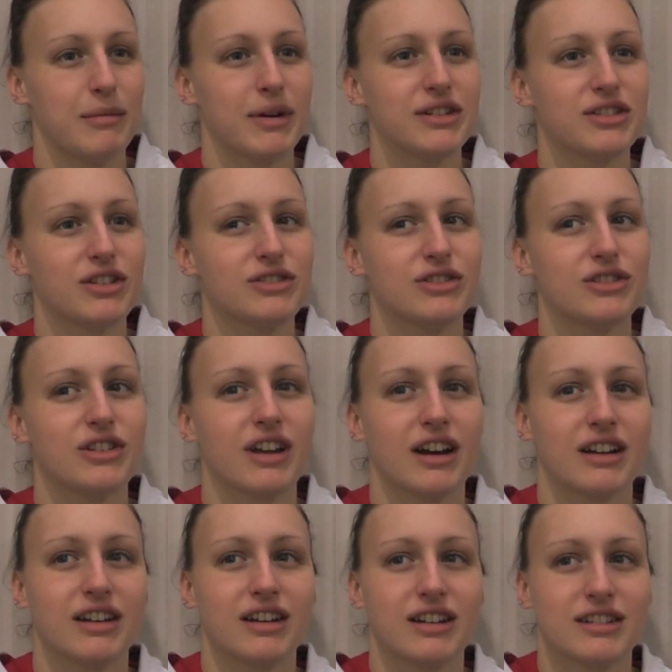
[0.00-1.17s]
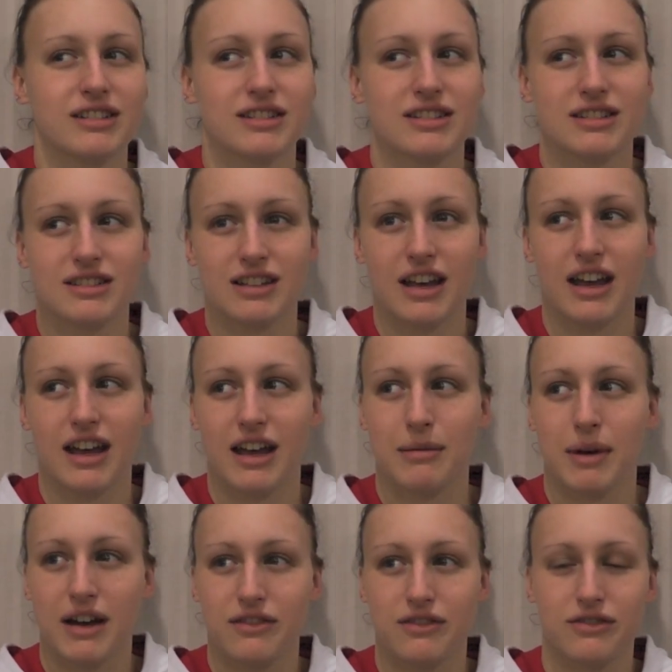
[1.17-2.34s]
I chose to do that because
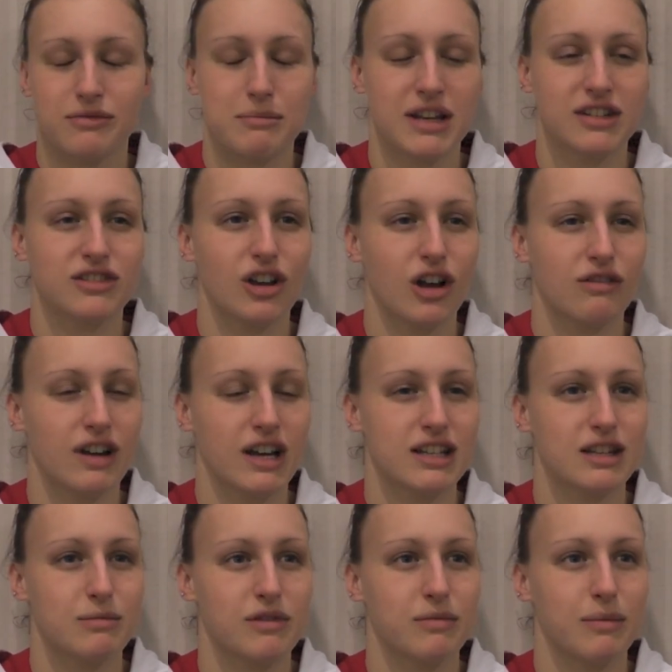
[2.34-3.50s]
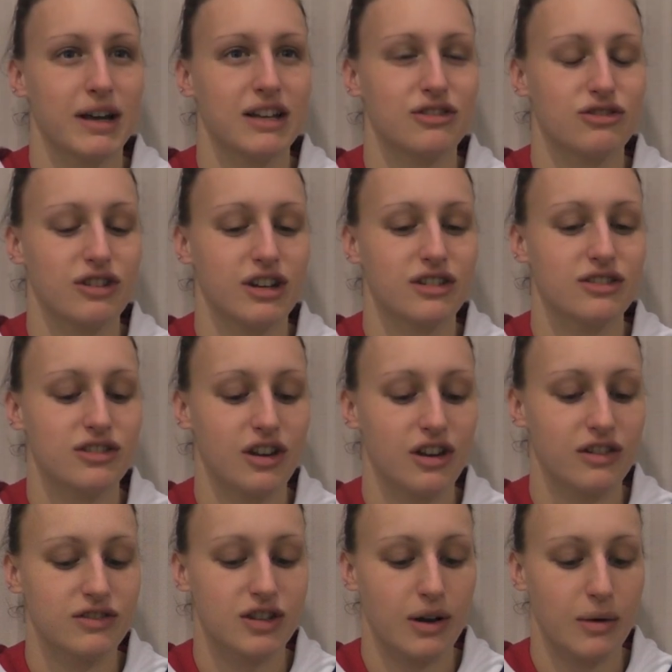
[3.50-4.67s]
I've missed a lot of racing with my injury and
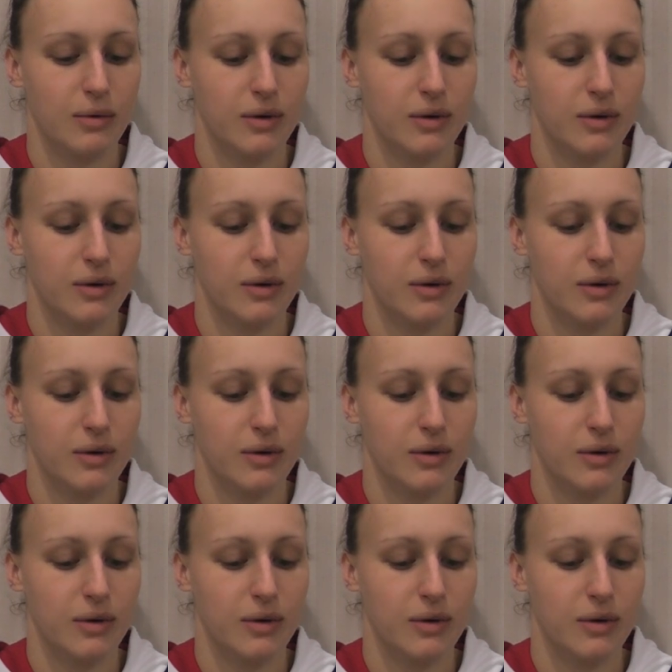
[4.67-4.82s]
stuff, so I